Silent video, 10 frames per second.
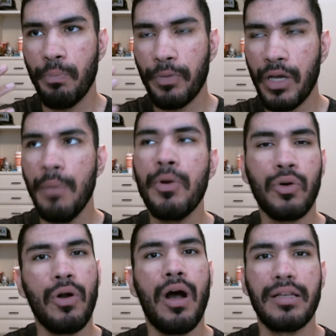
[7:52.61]
come
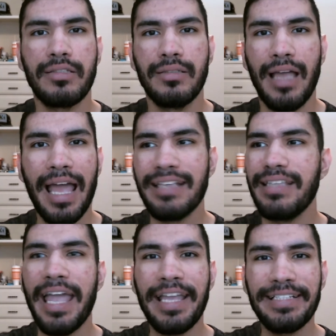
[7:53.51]
across as
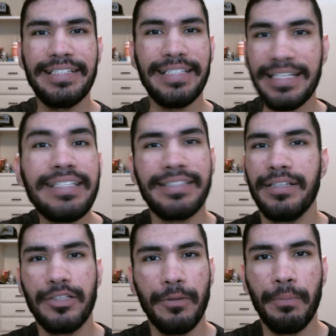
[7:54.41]
a
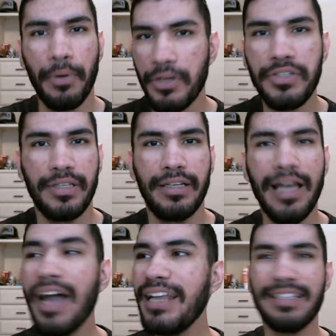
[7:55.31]
decent person.
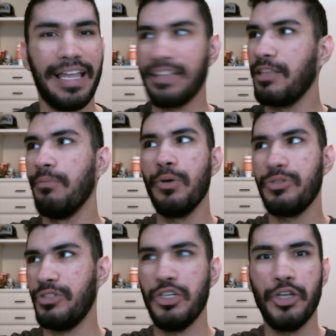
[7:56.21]
Not as like the
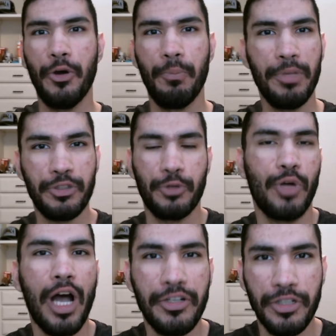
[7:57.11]
most, Mr.
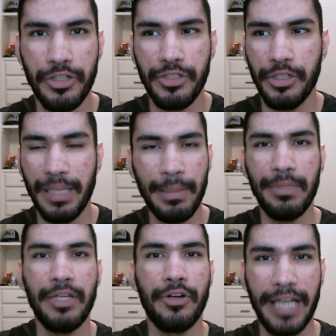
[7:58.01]
Rogers, let me
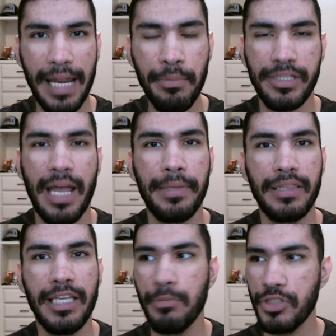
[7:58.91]
be your neighbor type of
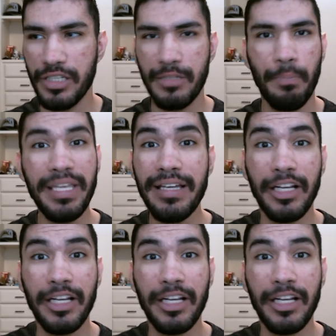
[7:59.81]
thing, but just be a